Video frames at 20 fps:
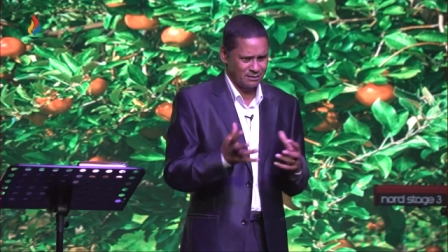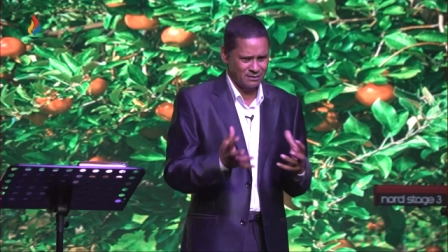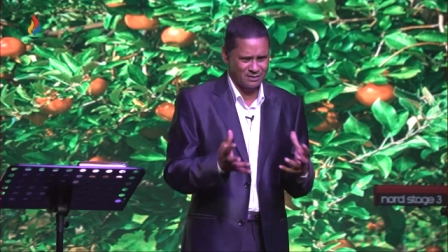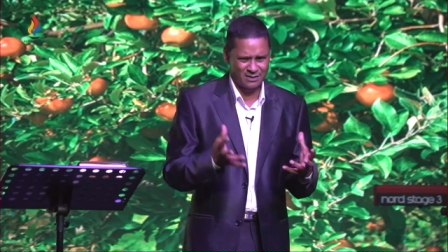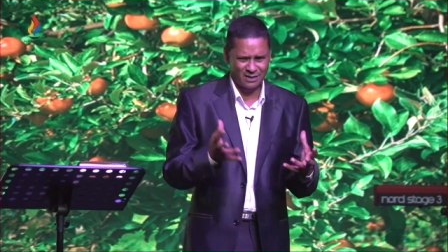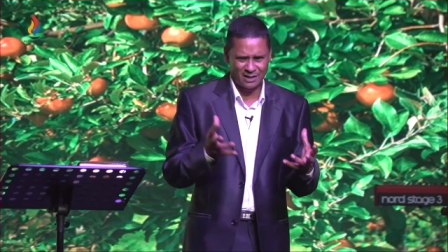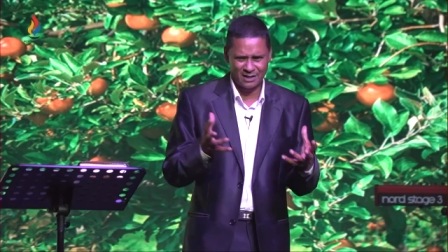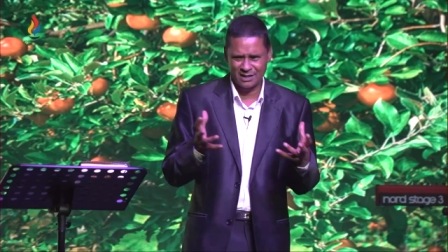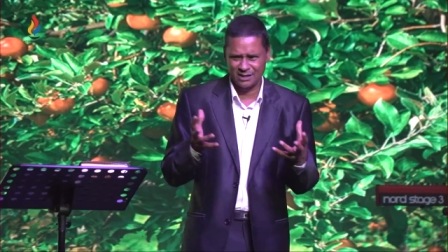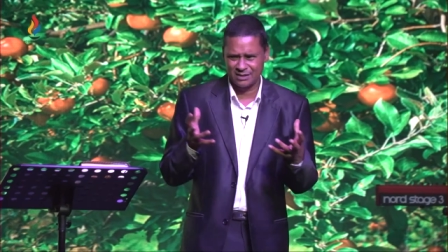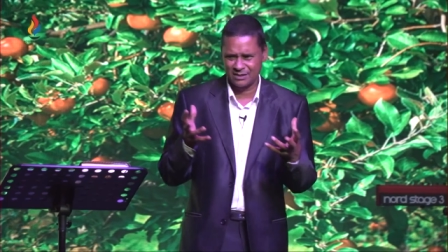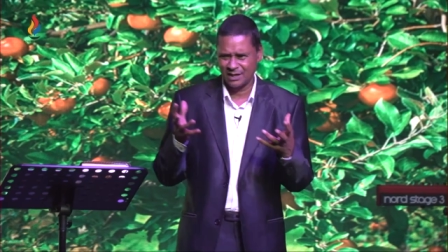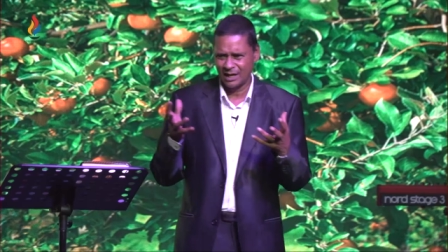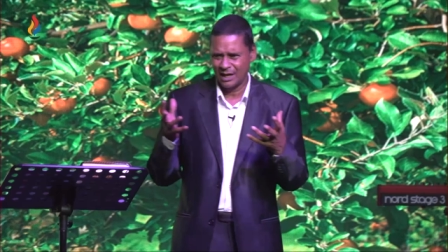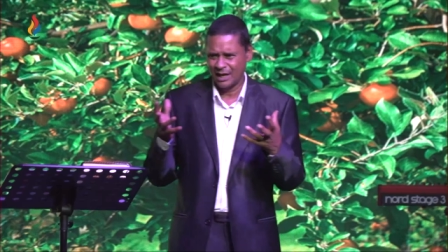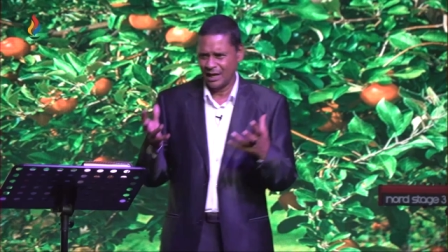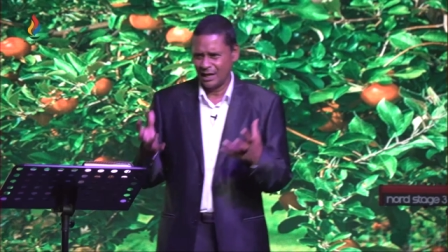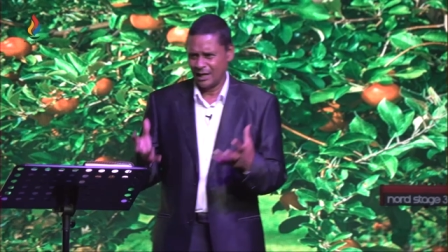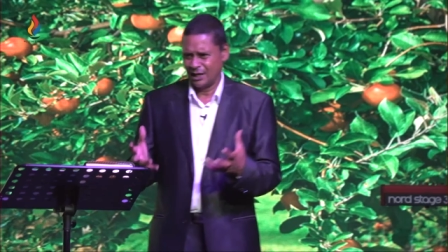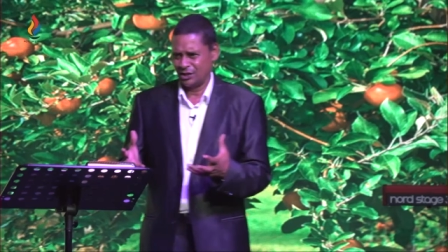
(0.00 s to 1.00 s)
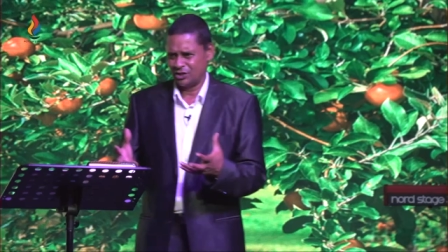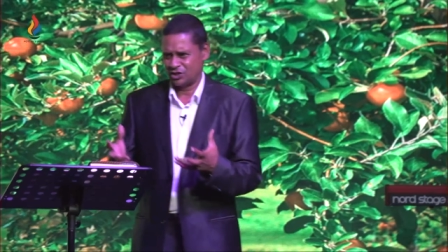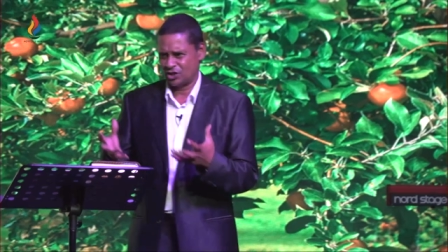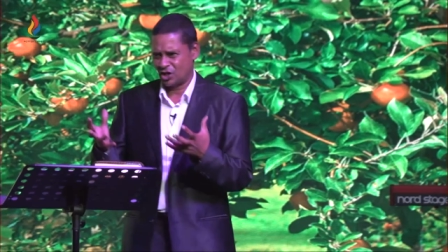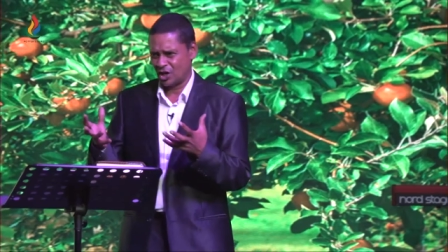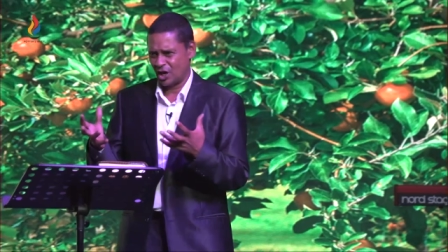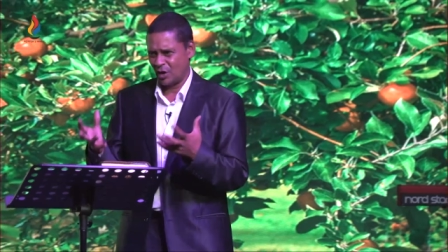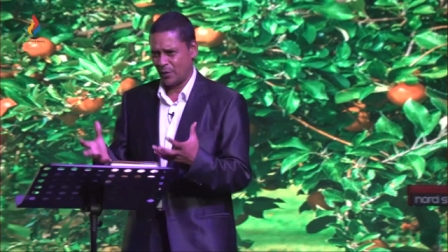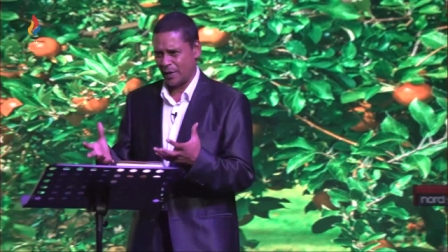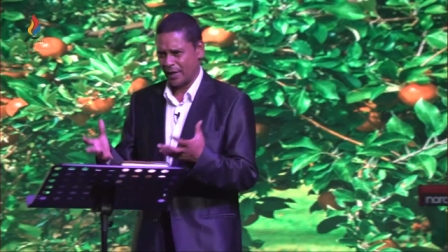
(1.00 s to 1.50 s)
And so he's he's
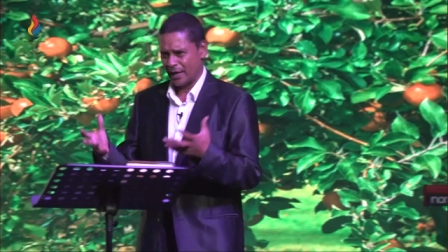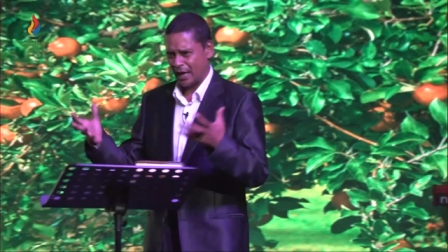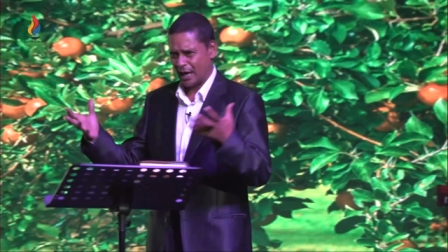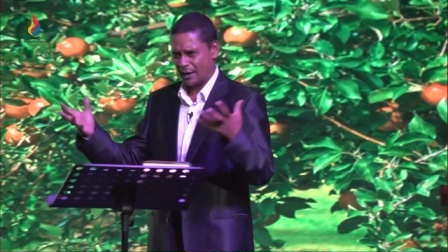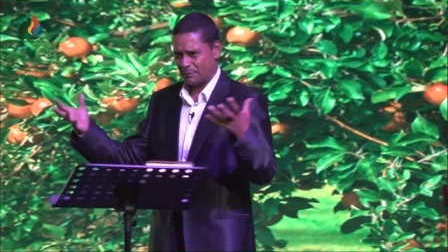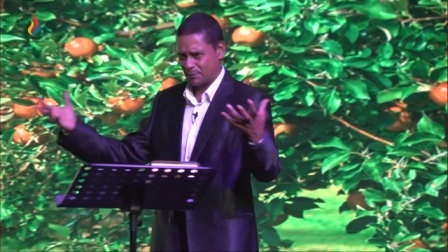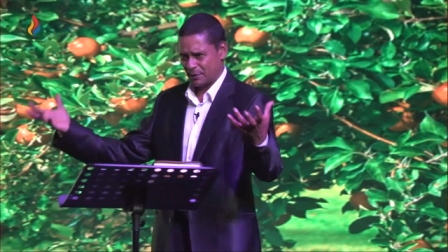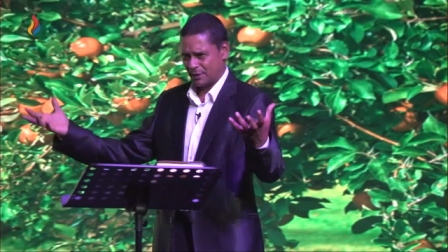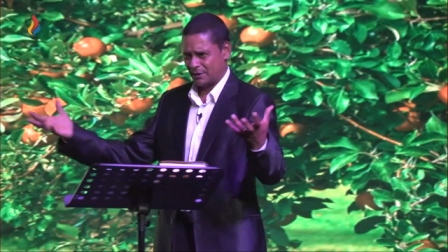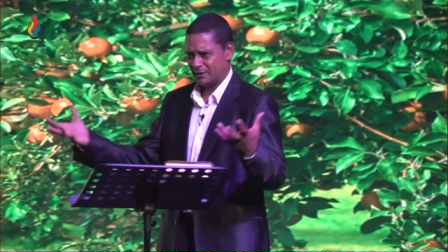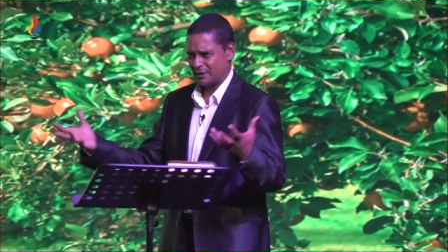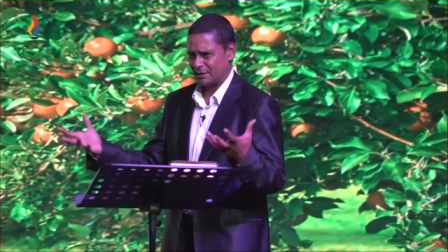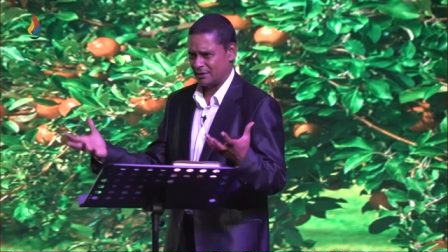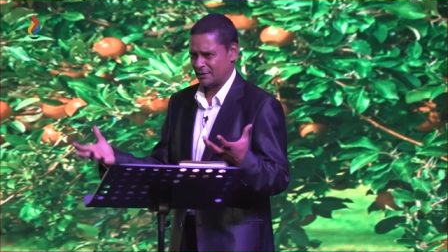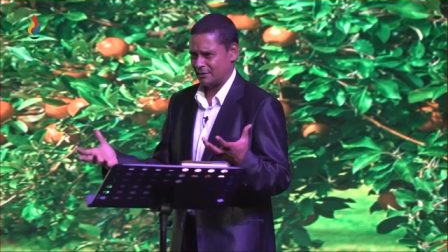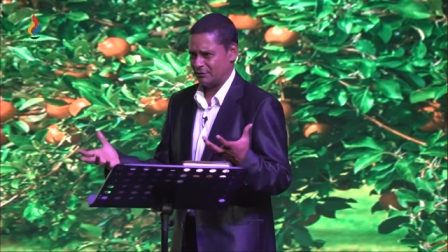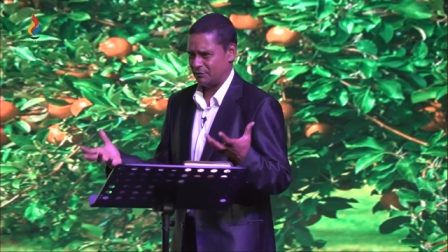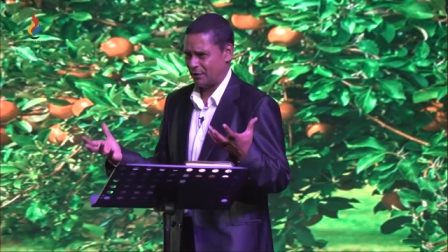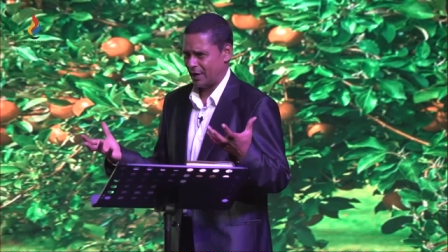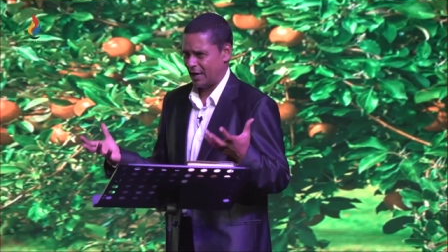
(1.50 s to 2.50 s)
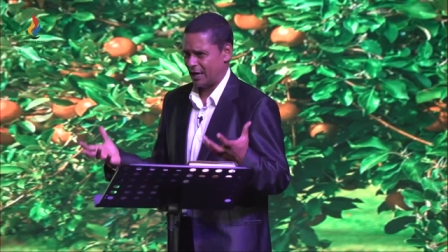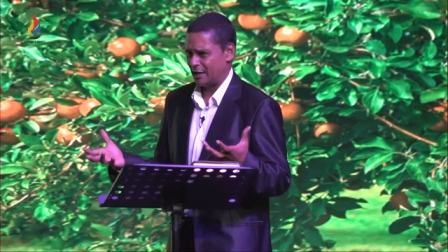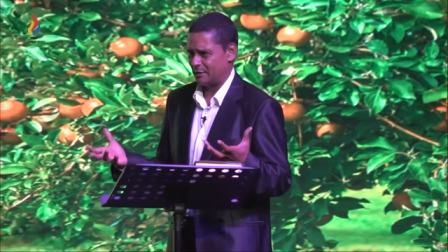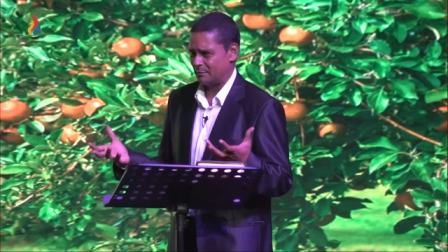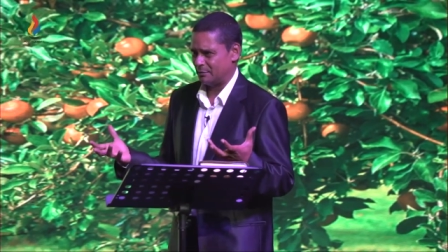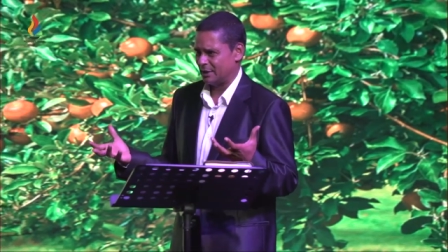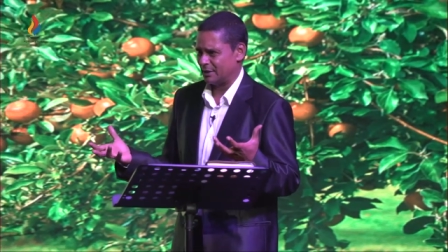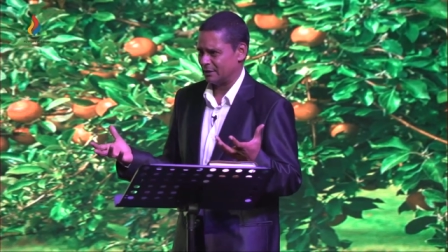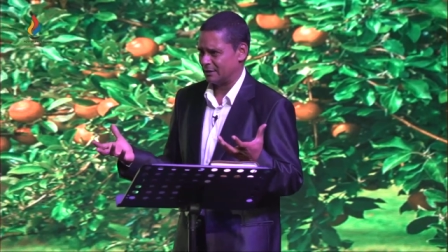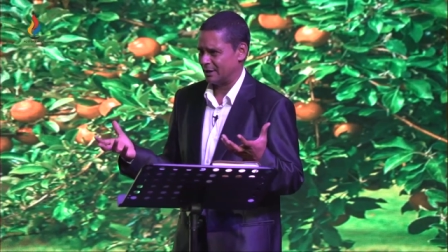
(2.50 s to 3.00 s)
growing up in this
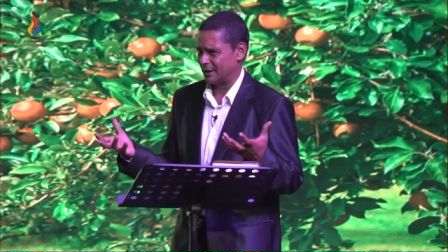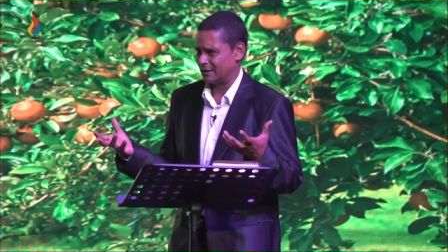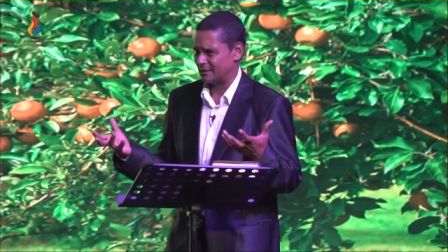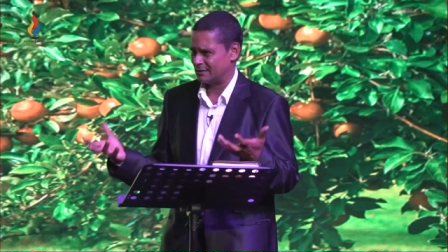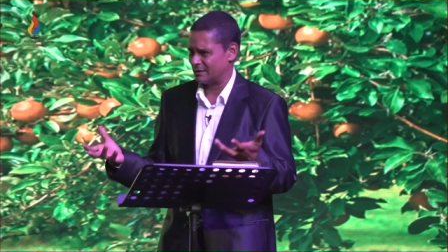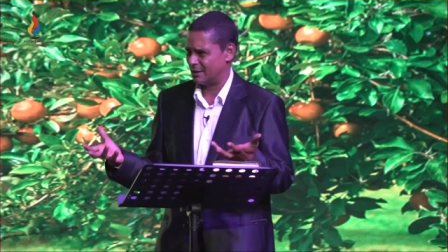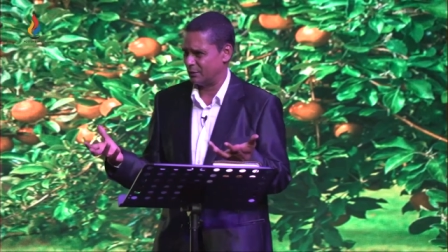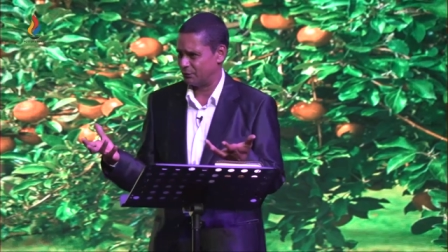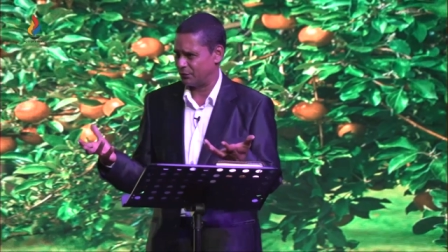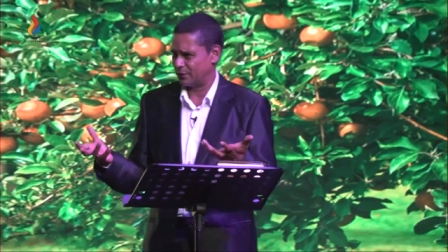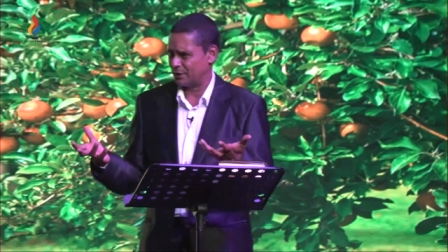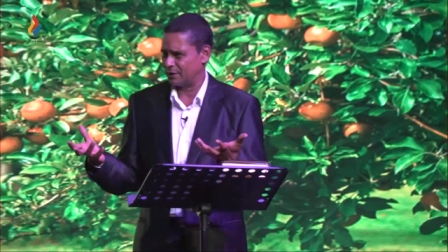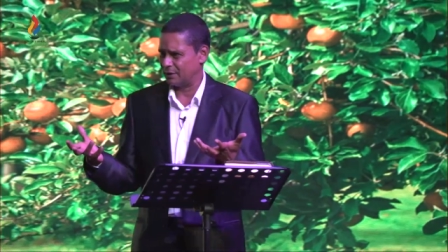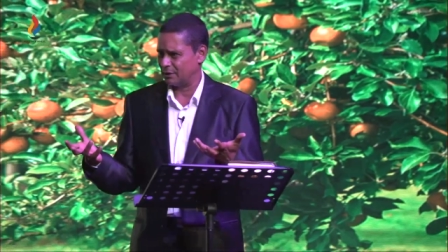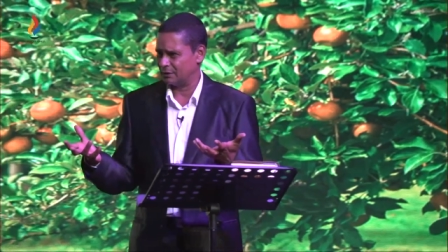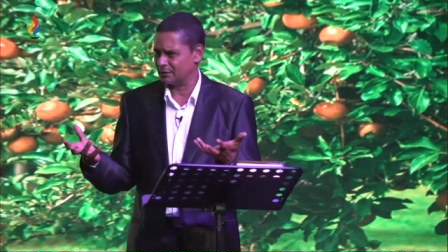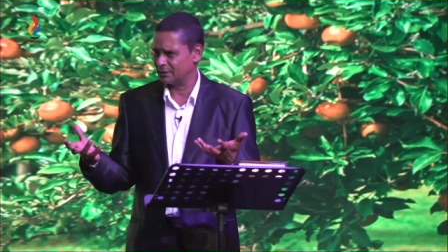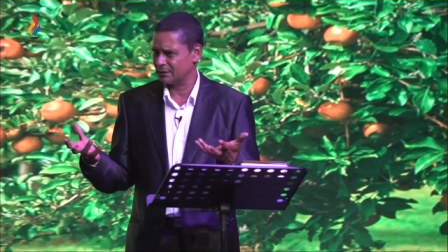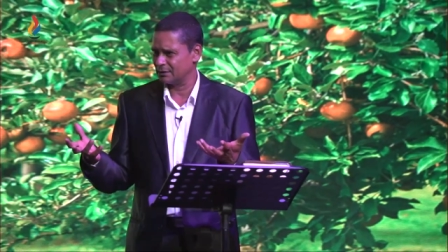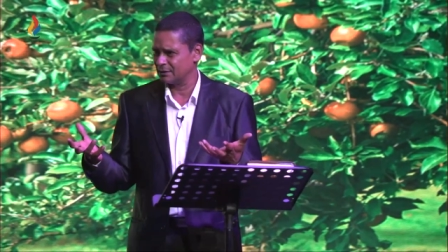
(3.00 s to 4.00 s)
environment that's difficult.